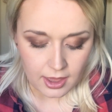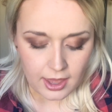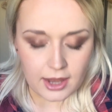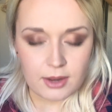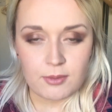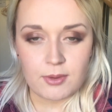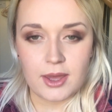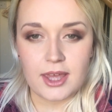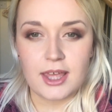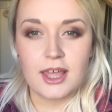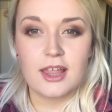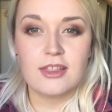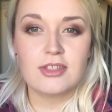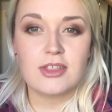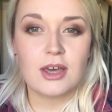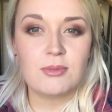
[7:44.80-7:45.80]
Anyway,
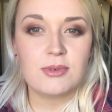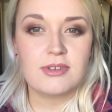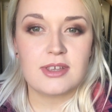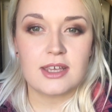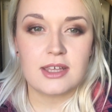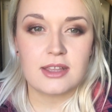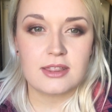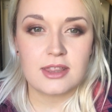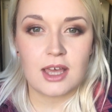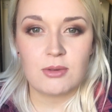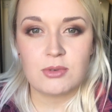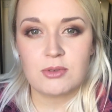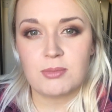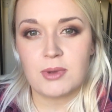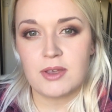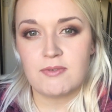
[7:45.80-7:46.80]
that was it. That
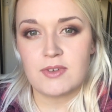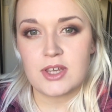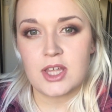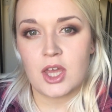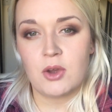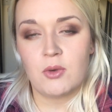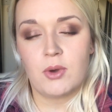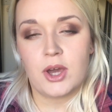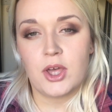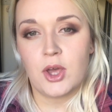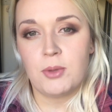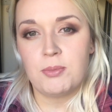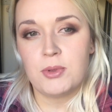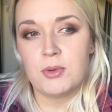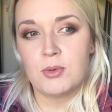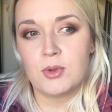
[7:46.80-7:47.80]
was my video. I
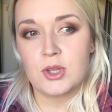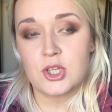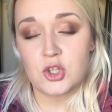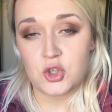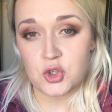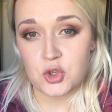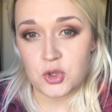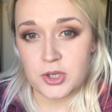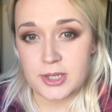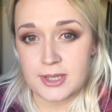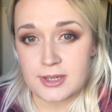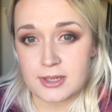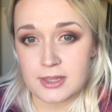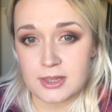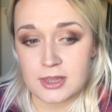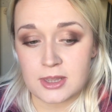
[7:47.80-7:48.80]
hope you all
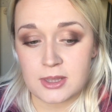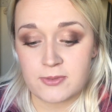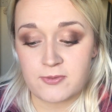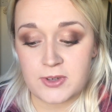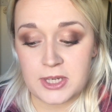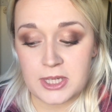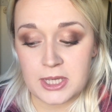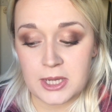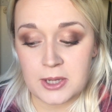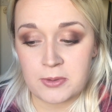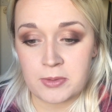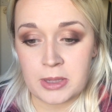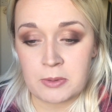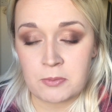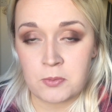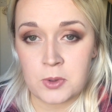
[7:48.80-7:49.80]
enjoyed the
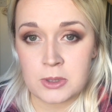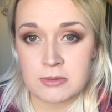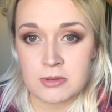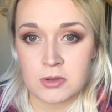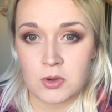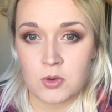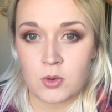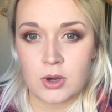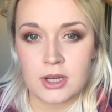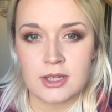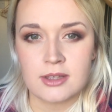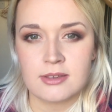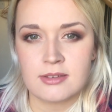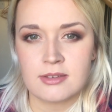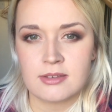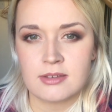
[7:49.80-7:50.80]
video. It wasn't quite
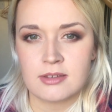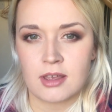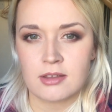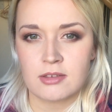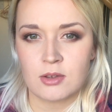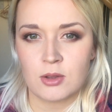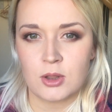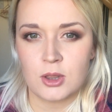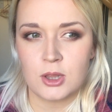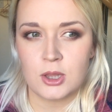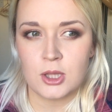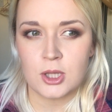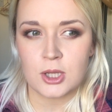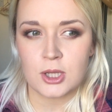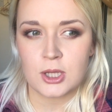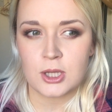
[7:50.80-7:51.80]
as subtle
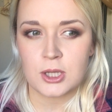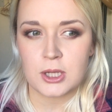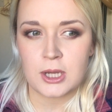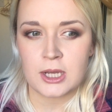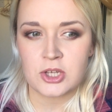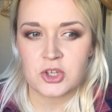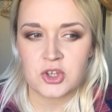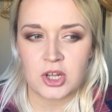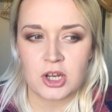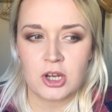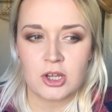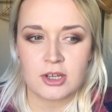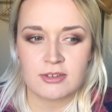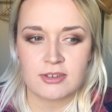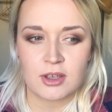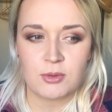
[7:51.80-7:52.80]
eyeshadow
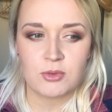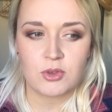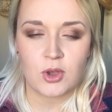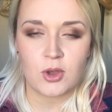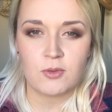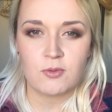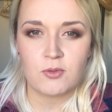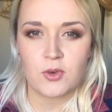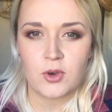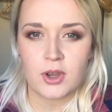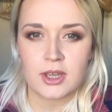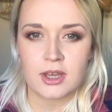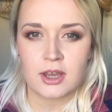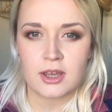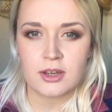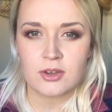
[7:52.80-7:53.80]
look as I was going for.
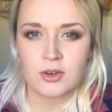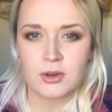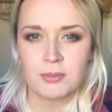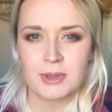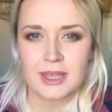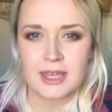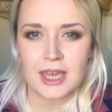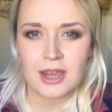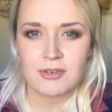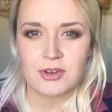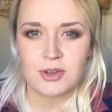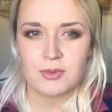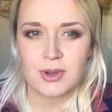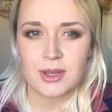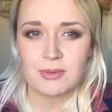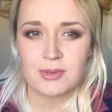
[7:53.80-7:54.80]
I kind of got a bit
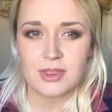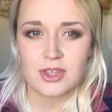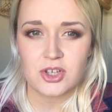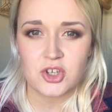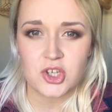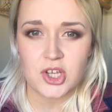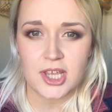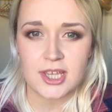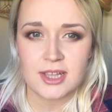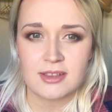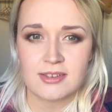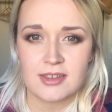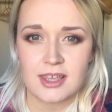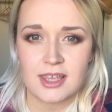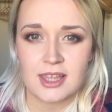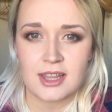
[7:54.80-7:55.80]
carried away with the
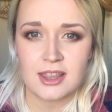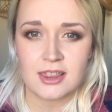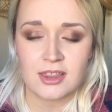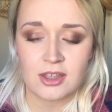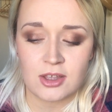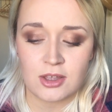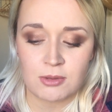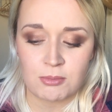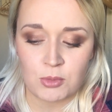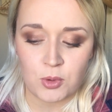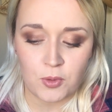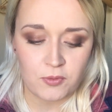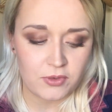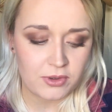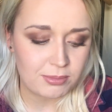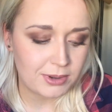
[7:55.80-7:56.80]
shades in the
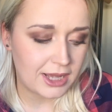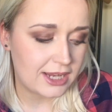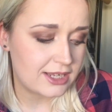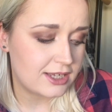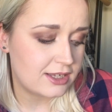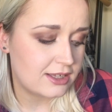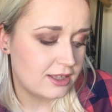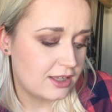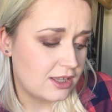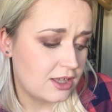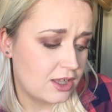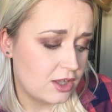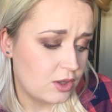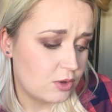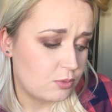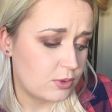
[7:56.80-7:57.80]
Morphe palette,
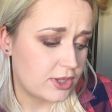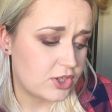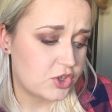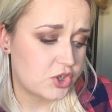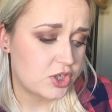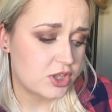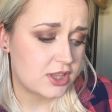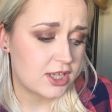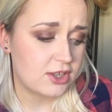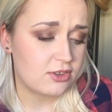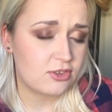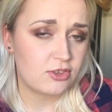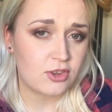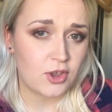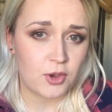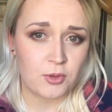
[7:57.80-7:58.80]
which they're
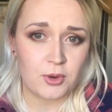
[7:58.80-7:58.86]
so